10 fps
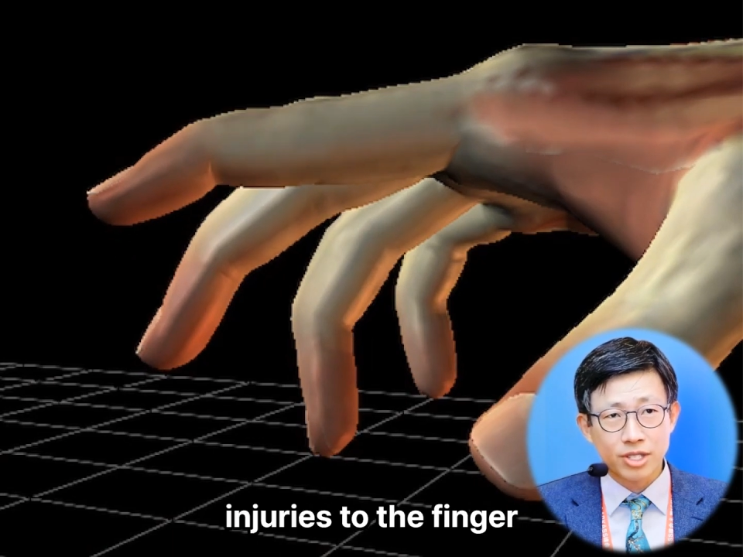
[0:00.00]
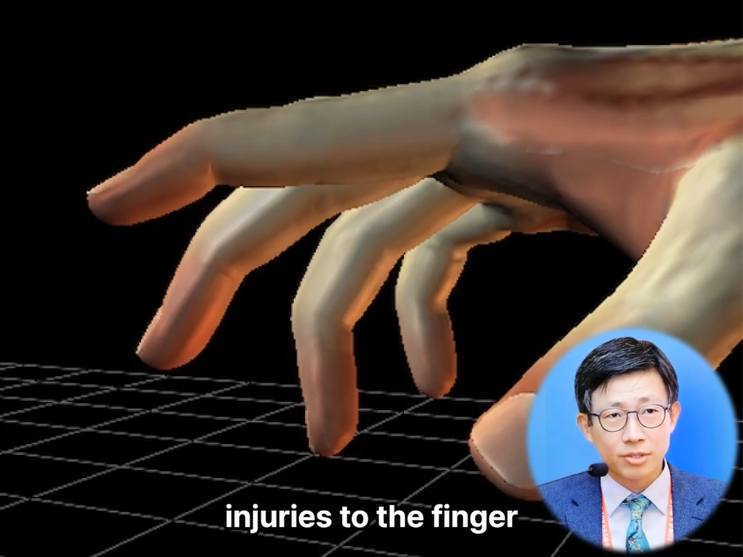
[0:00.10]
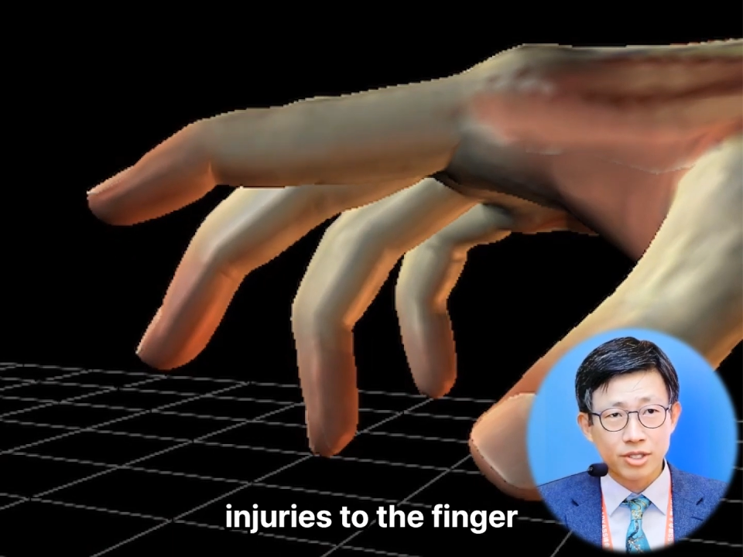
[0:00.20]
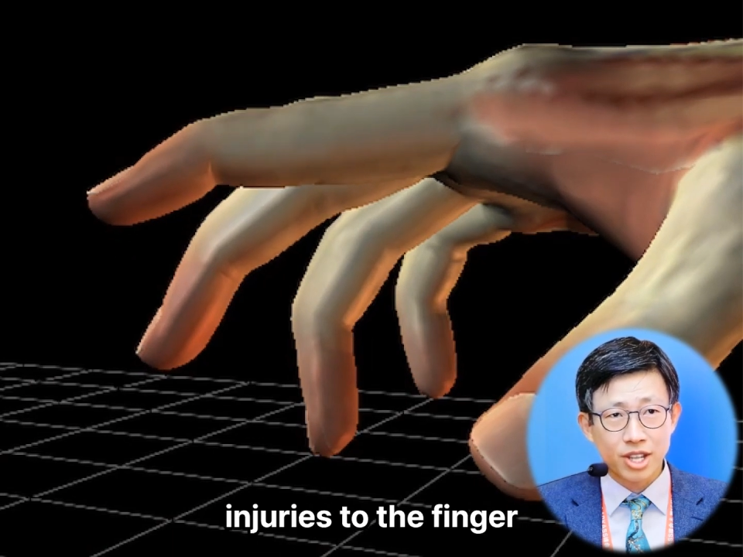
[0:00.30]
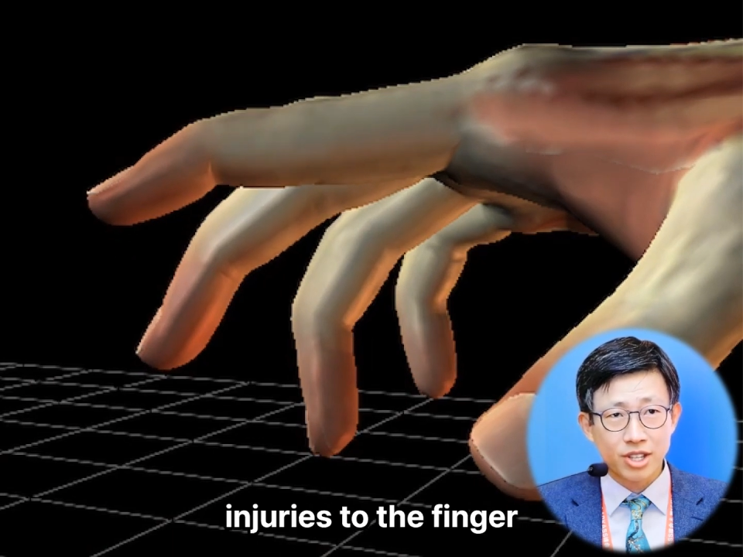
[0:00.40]
to
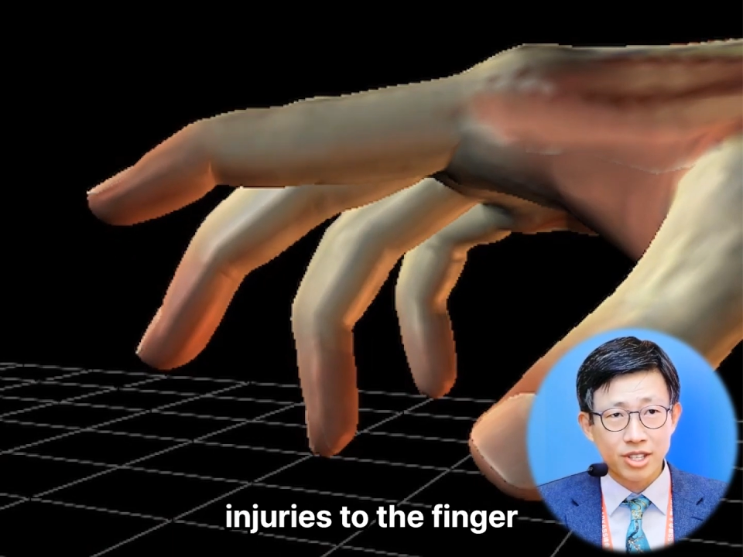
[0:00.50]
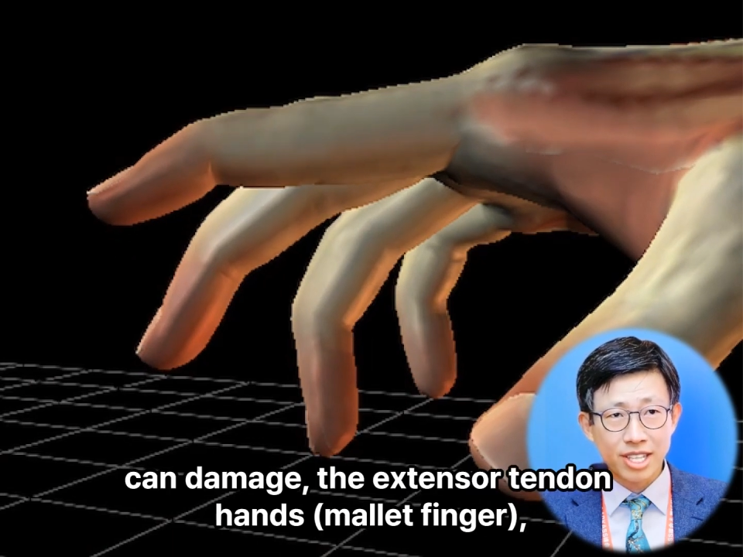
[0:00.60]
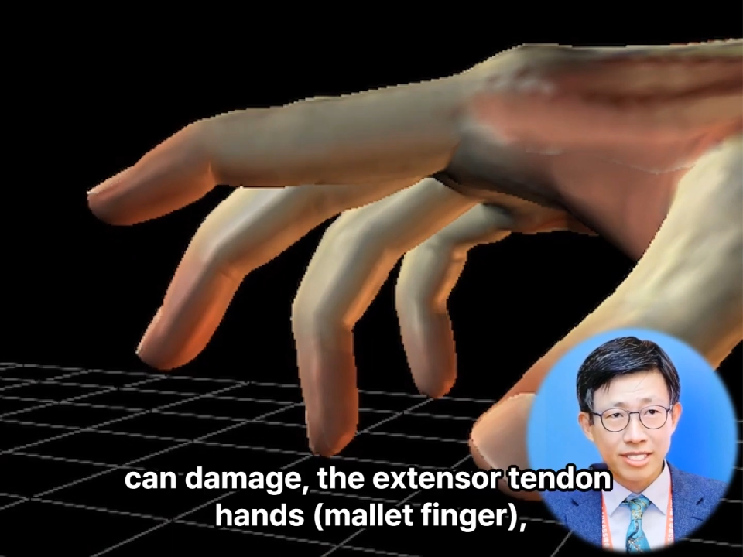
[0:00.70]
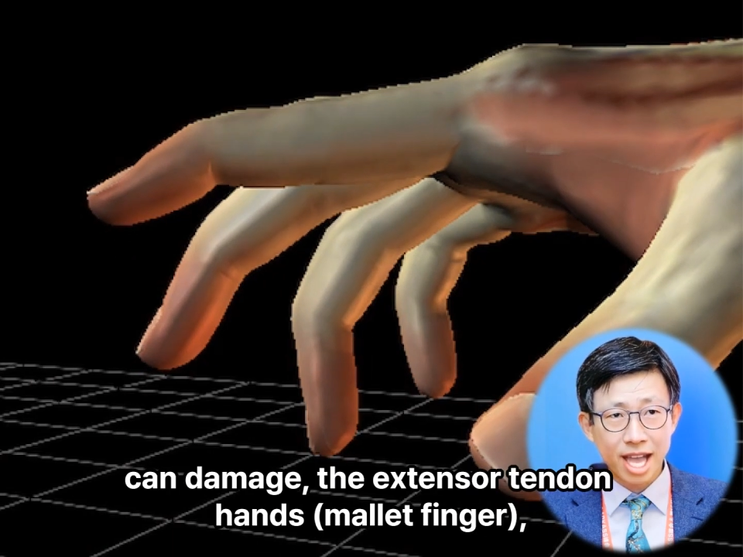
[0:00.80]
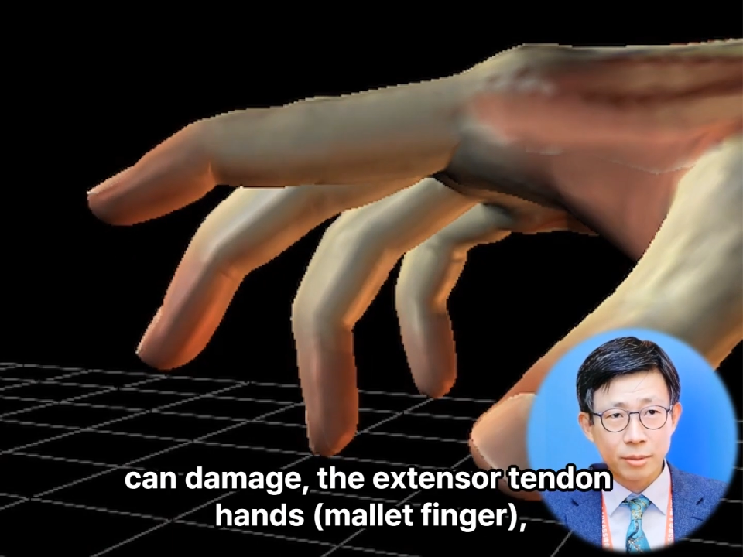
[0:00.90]
the finger
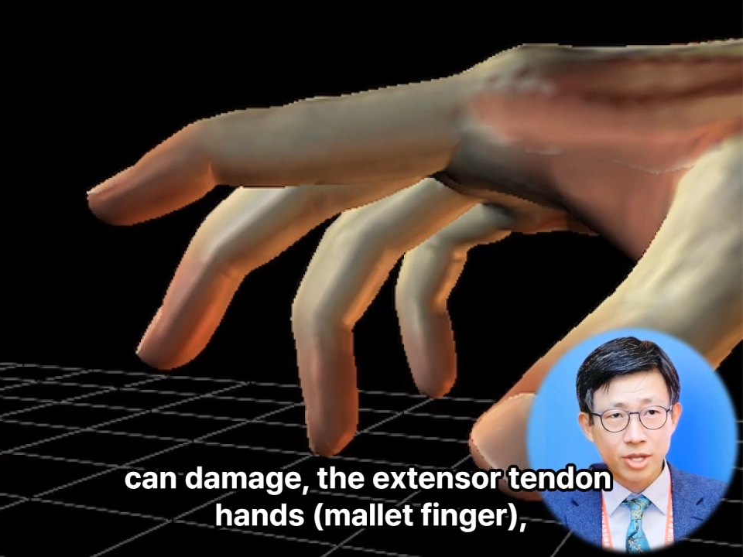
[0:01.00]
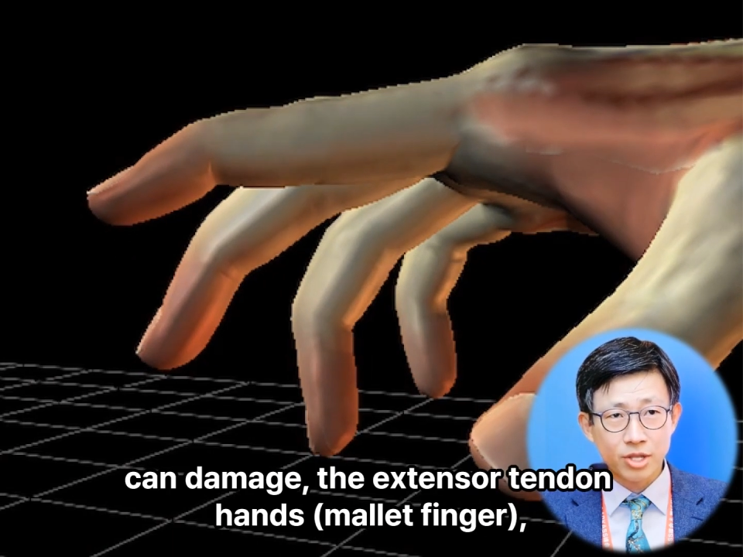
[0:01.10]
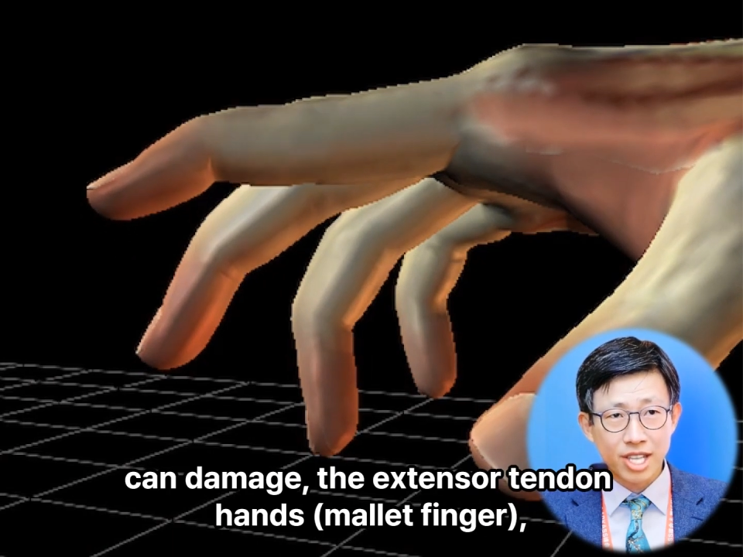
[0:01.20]
can damage